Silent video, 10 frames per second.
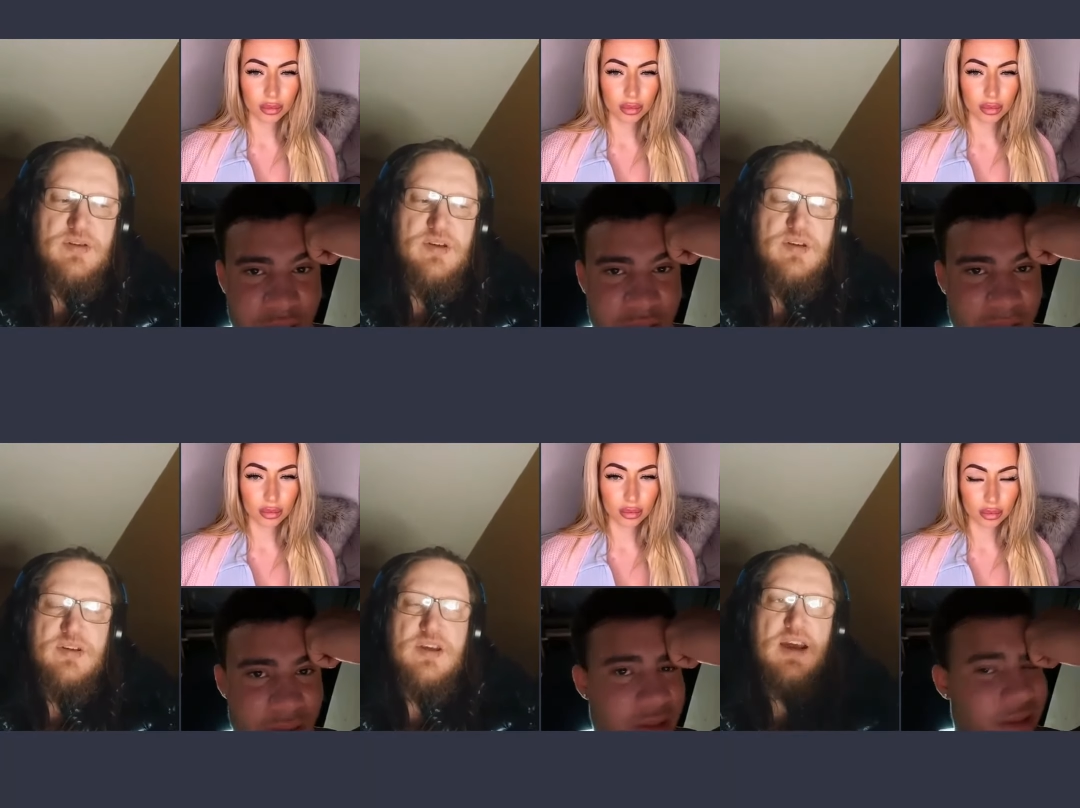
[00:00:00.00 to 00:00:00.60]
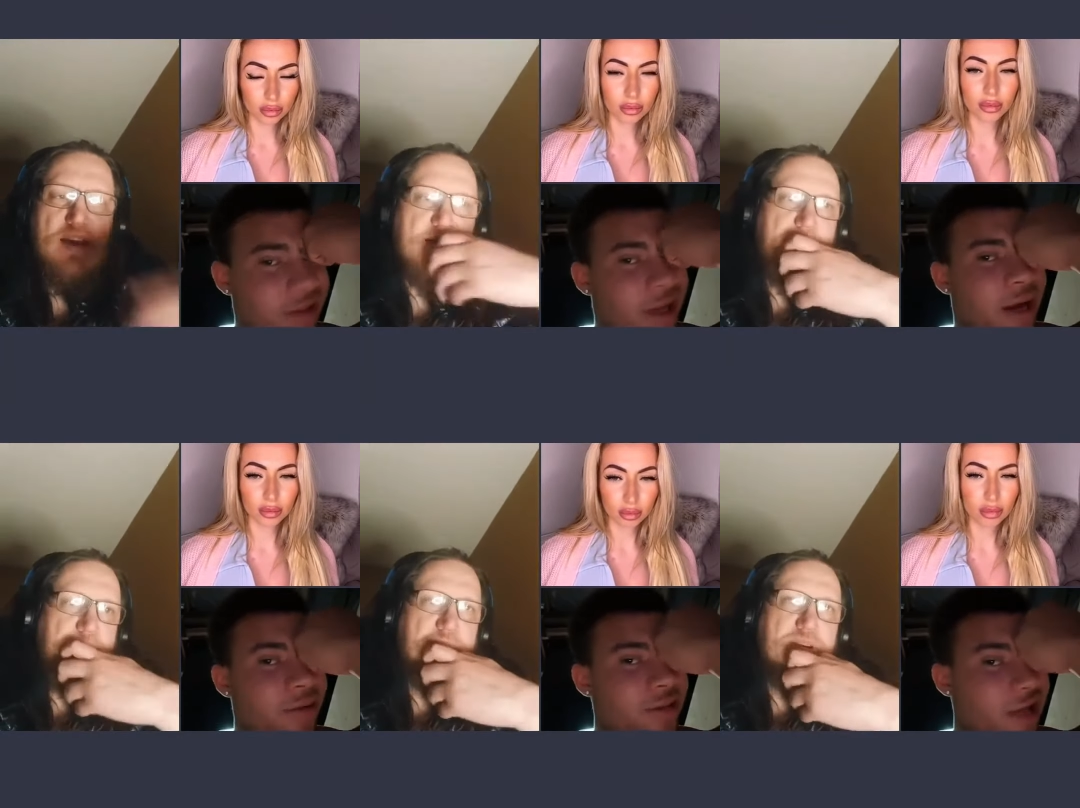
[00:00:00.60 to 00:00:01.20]
Speaker 1: it middle. Yeah,
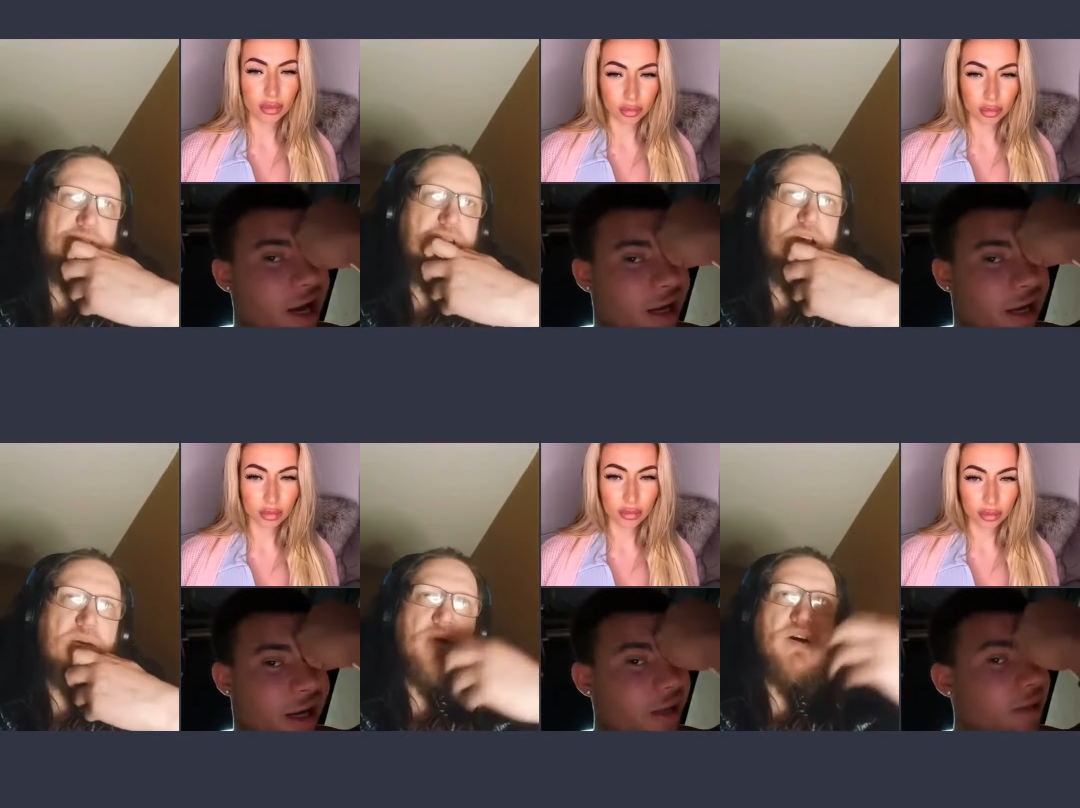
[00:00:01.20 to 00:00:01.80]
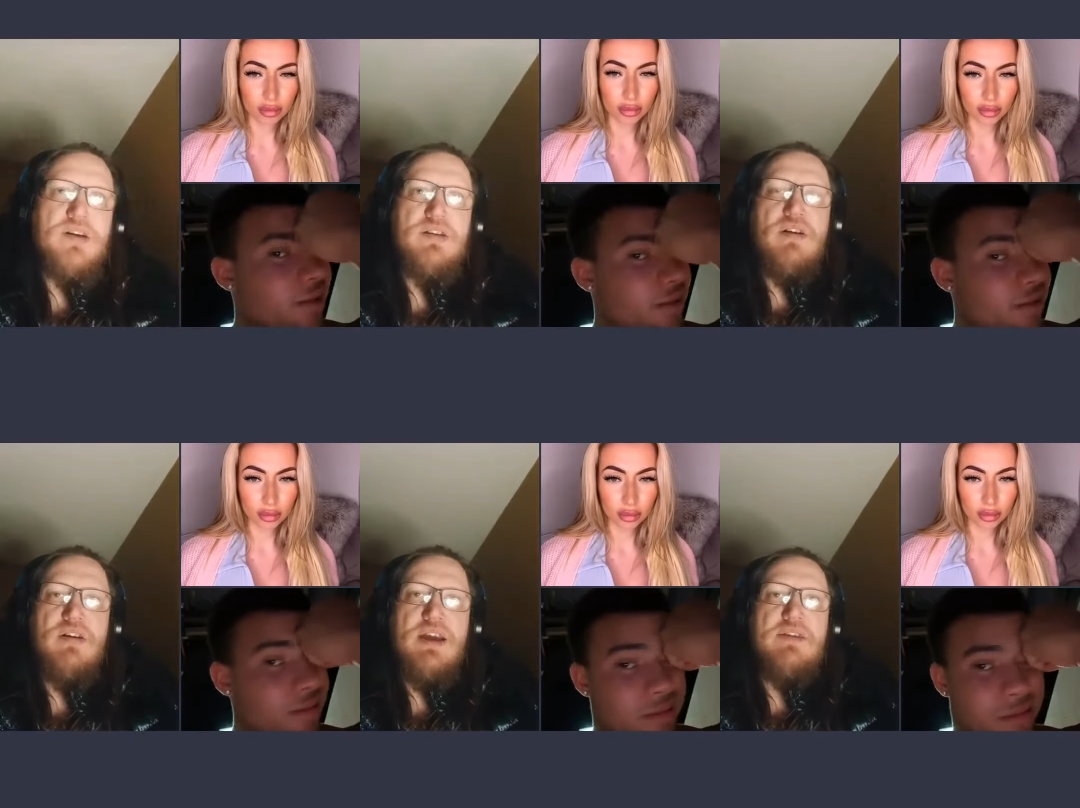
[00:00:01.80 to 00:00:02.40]
because
Speaker 2: um, I
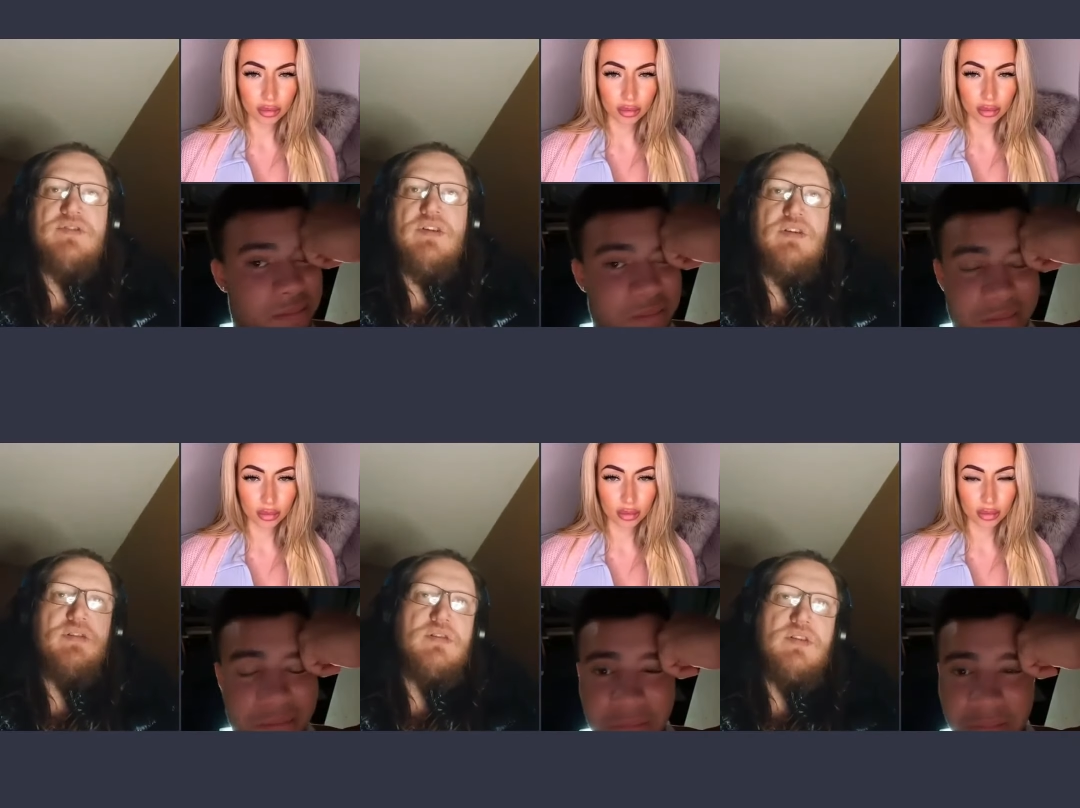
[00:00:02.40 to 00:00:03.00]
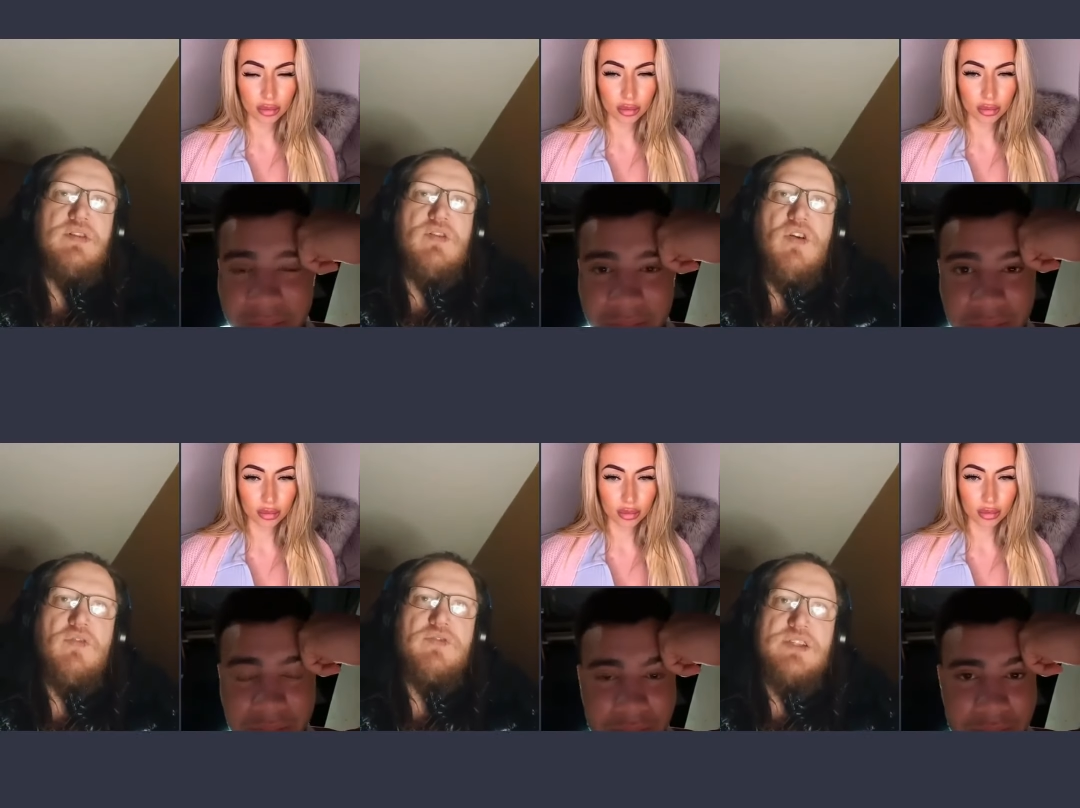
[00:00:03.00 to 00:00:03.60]
I have to
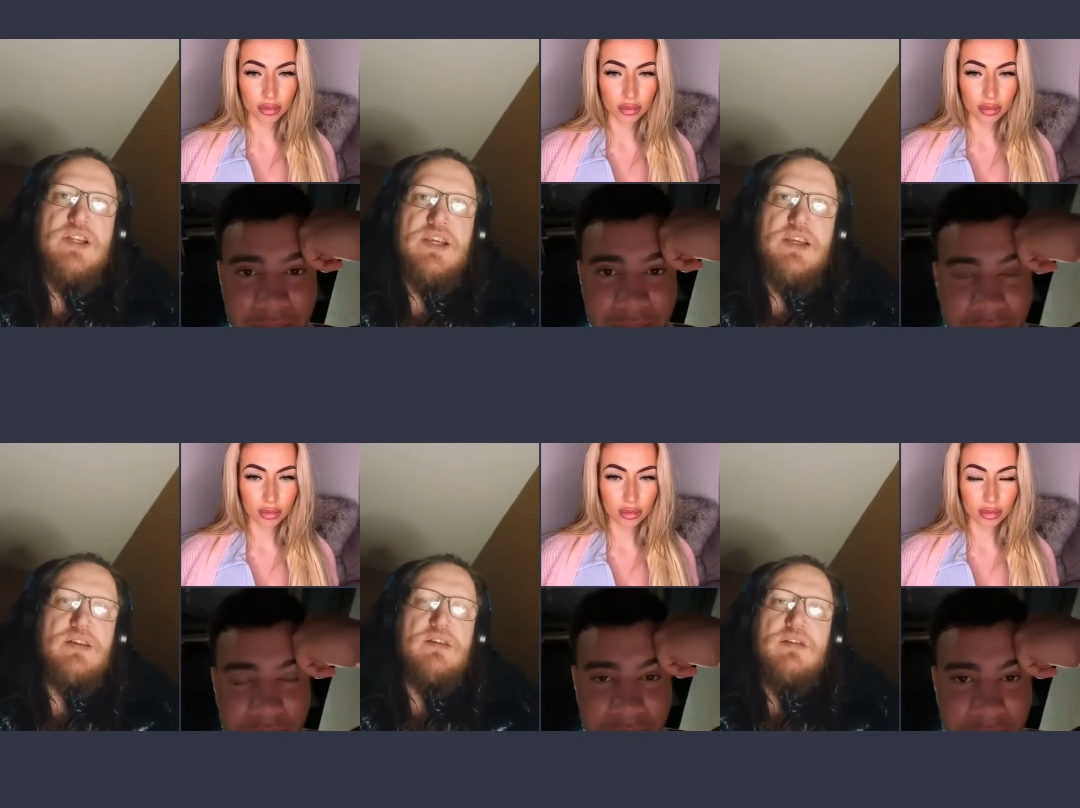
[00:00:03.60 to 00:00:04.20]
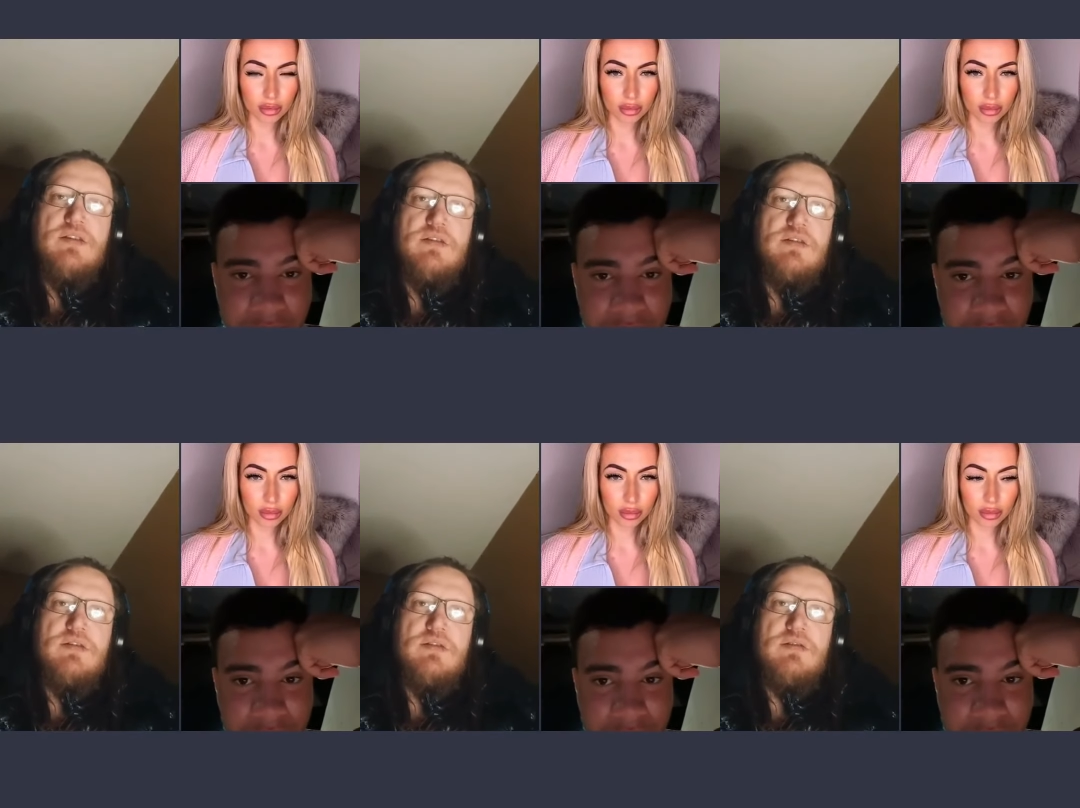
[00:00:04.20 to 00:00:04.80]
obviously.
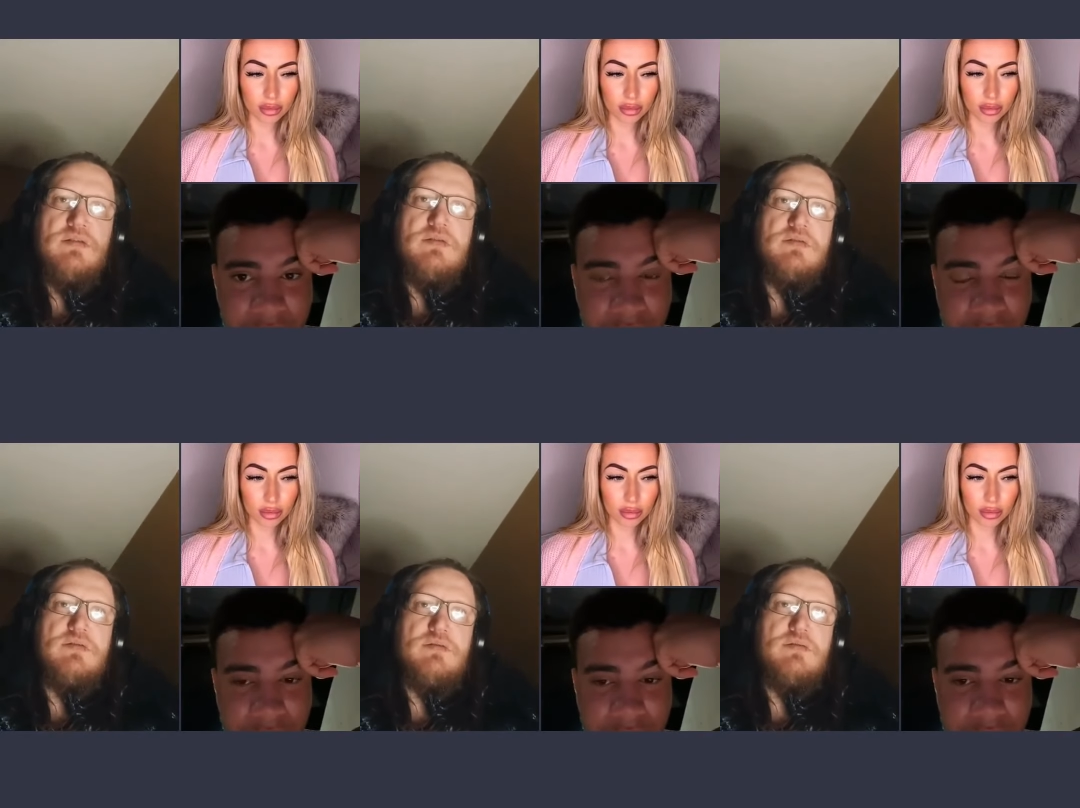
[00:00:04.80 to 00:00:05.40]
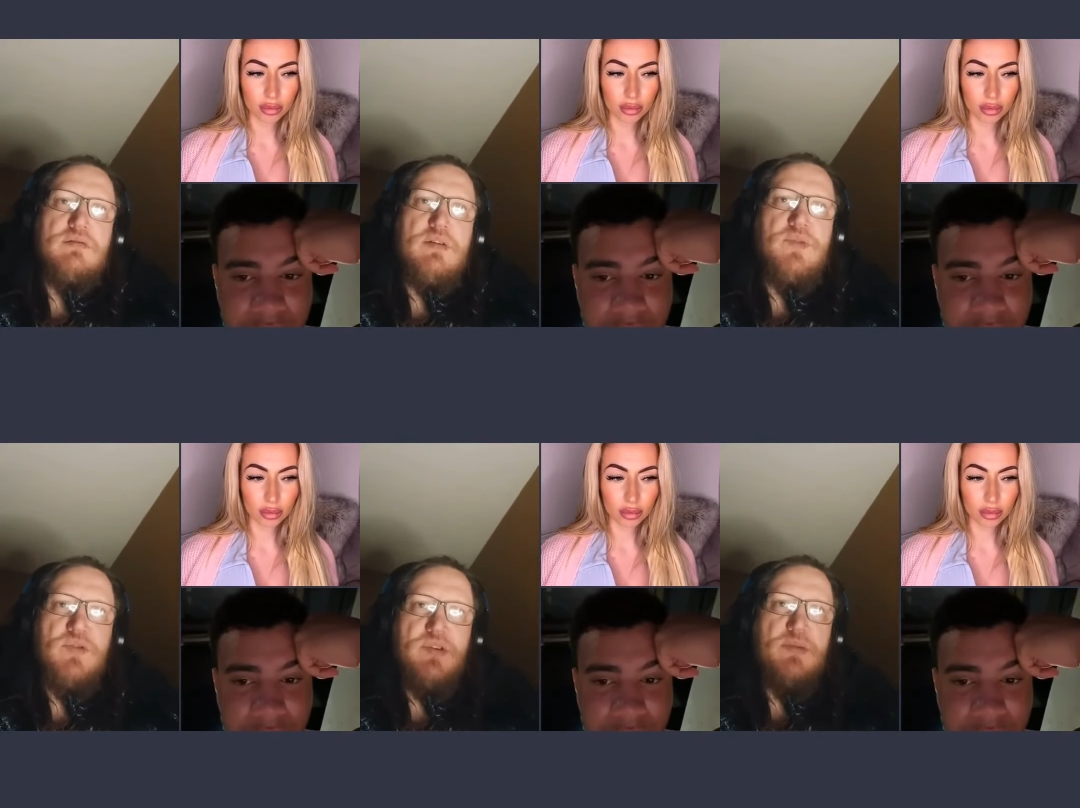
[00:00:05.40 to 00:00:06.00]
I'm not going to